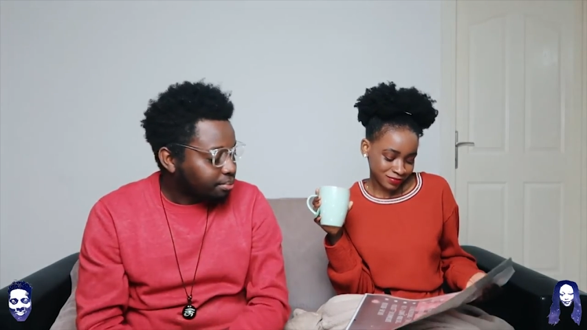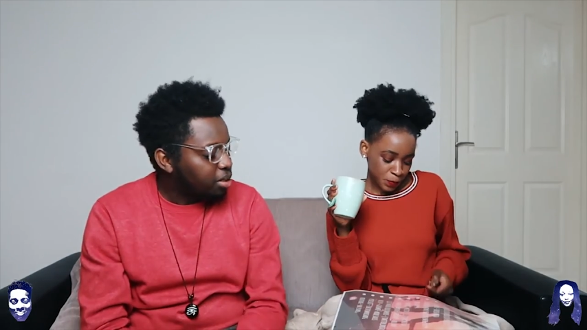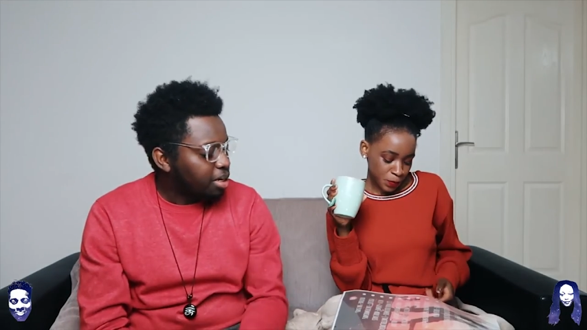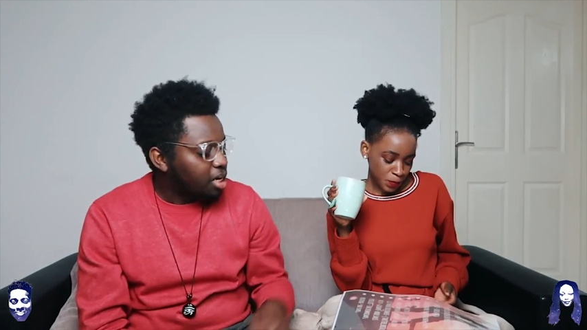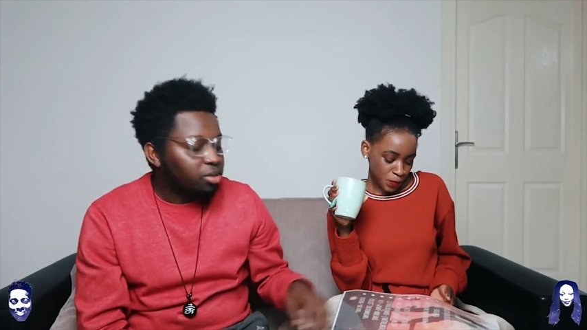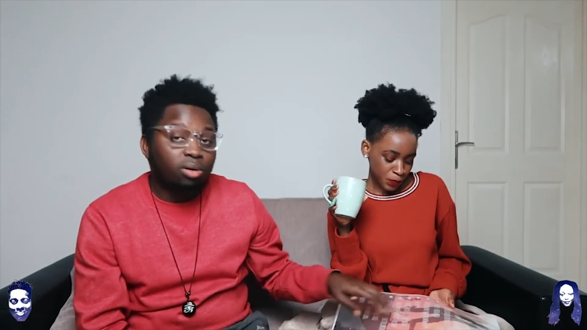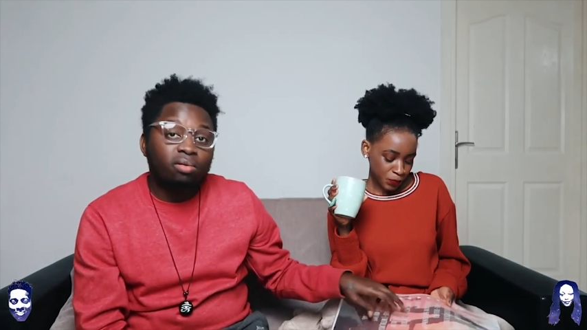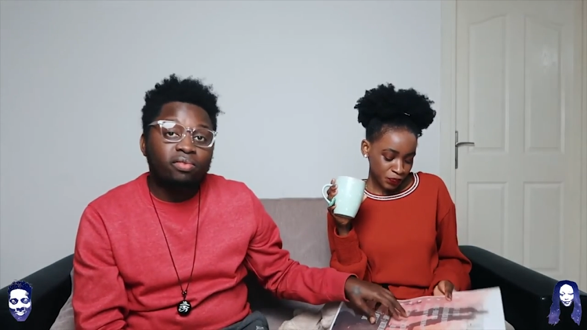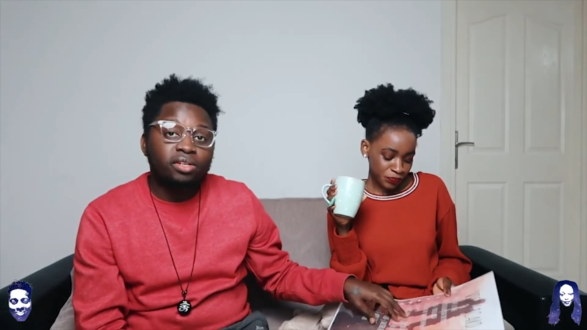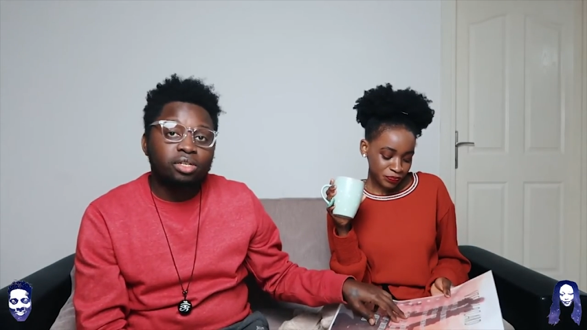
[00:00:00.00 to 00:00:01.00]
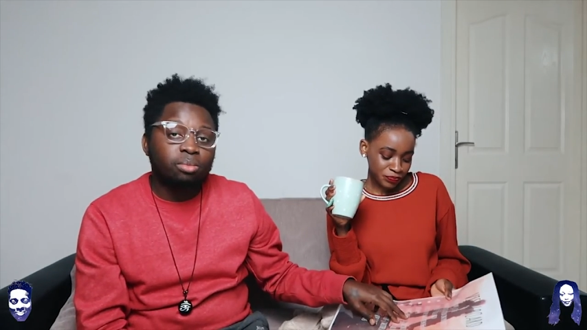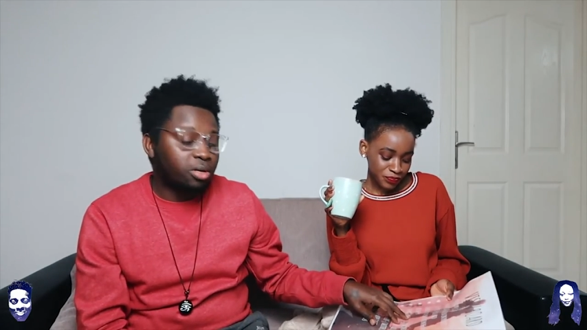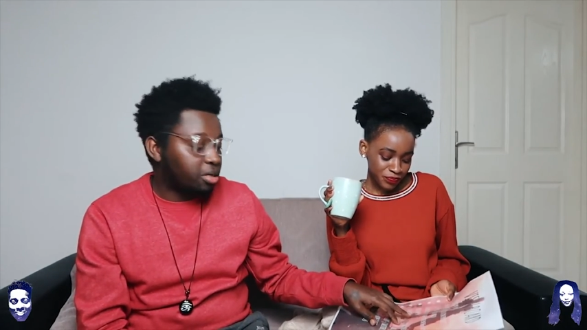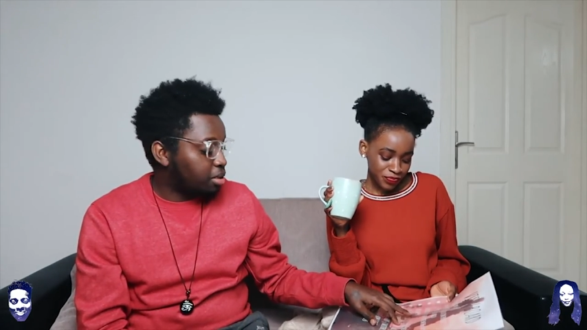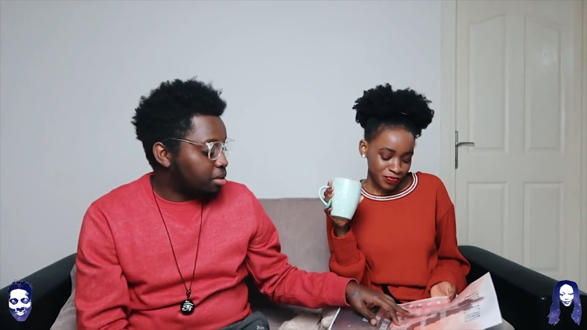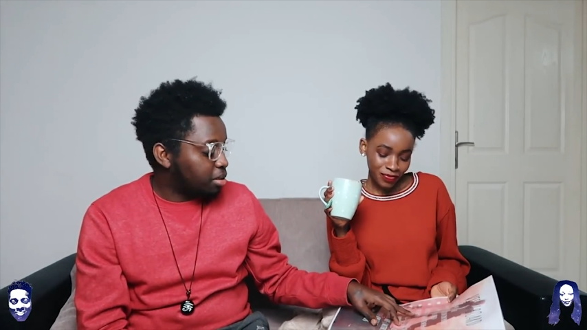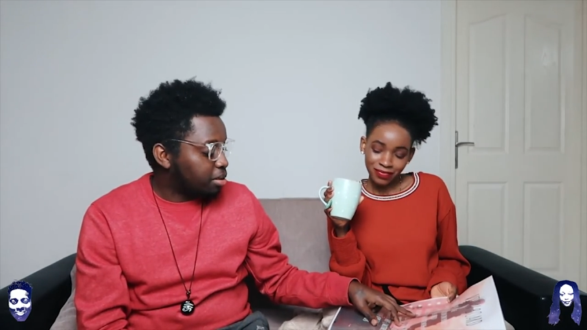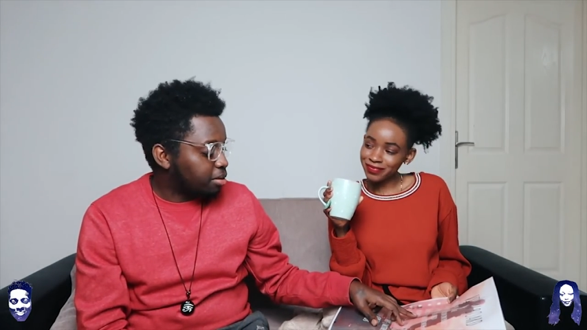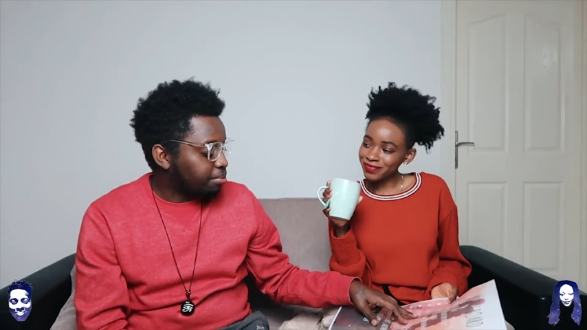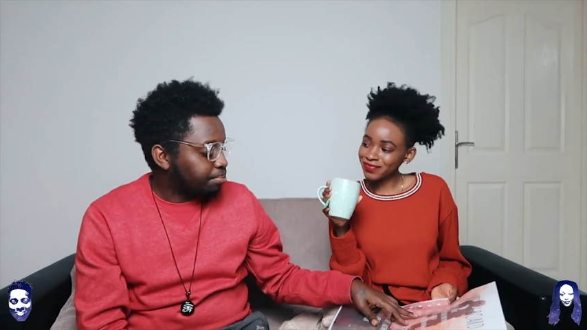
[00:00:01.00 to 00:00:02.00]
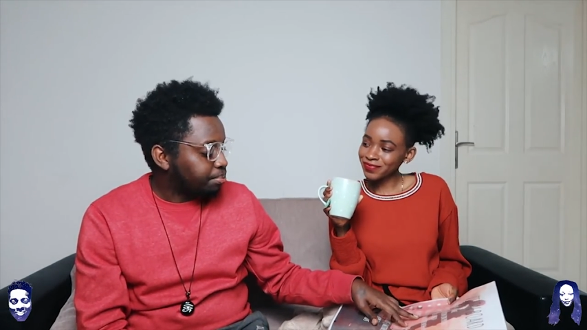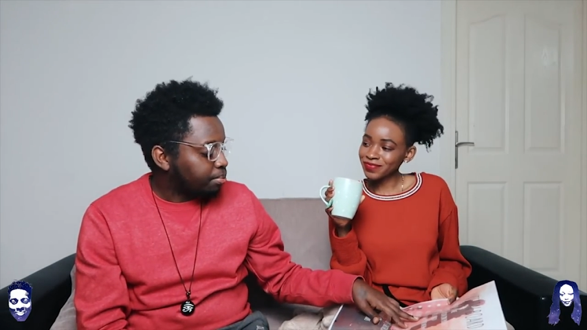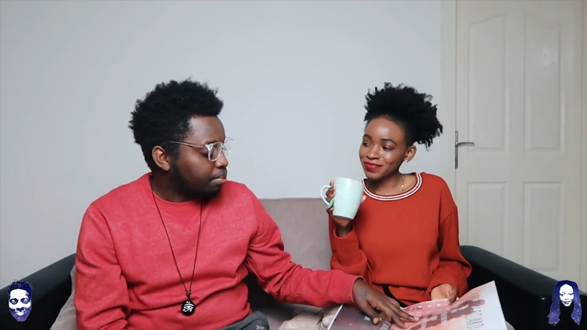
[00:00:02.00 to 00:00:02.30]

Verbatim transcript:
Speaker 1: Put the next on our vision board is uh,